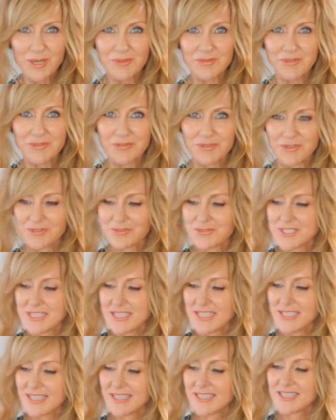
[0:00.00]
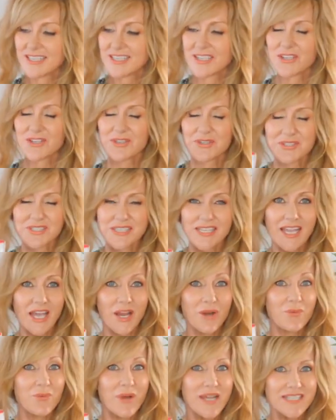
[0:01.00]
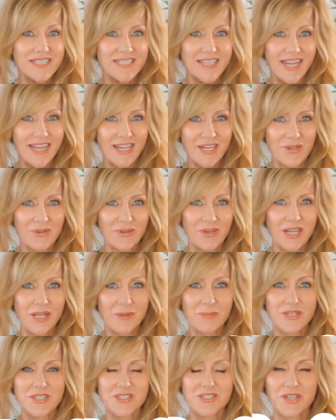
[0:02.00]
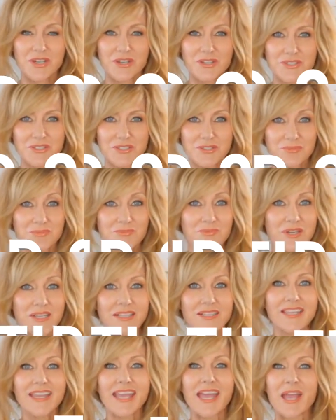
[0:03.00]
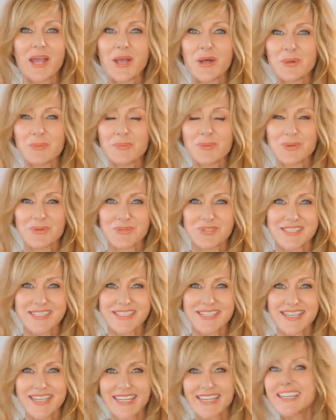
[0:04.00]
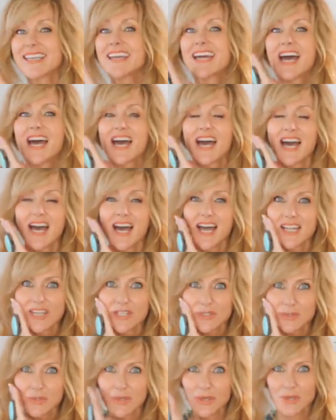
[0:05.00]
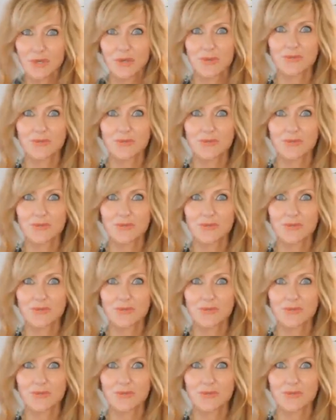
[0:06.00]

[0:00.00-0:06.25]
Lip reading: over 50, using a Retin-A cream is going to really help your skin look